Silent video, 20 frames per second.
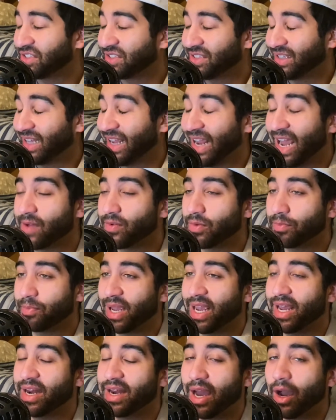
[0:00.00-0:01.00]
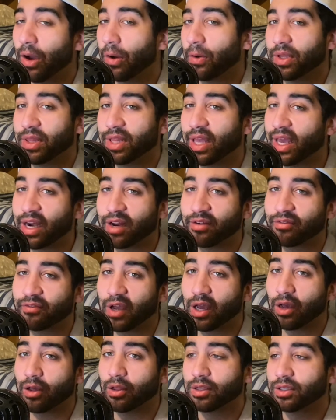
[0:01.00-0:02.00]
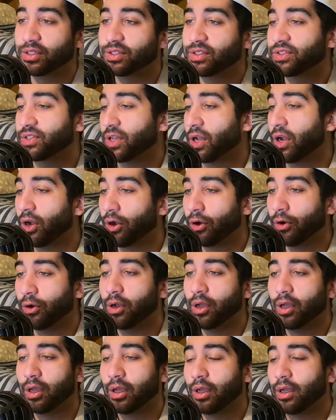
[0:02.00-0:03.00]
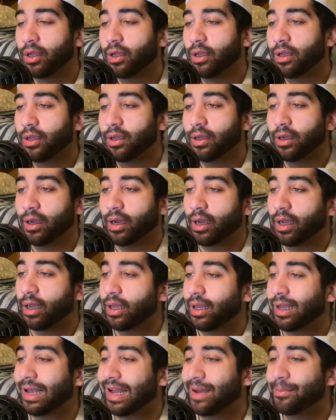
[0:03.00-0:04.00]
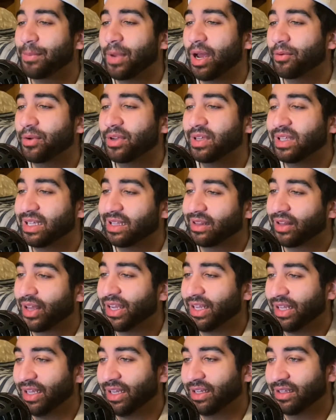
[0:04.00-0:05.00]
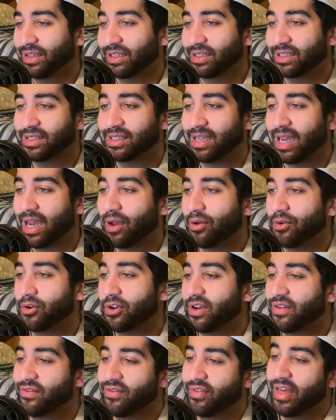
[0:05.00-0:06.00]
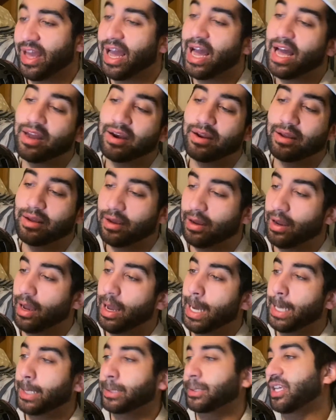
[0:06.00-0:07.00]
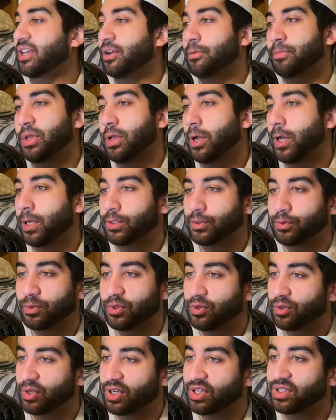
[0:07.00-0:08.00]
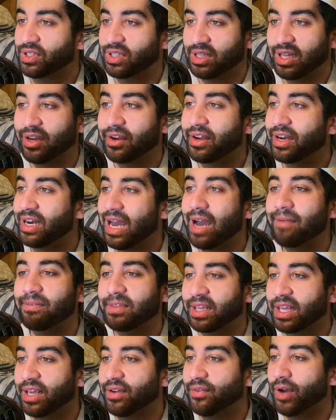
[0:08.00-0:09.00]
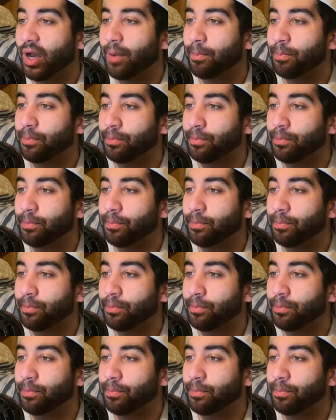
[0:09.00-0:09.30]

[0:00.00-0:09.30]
haven't panned out in the NFL. So I'm not really liking the sound of that. I'm going to be honest with you, because they're going to have to give up,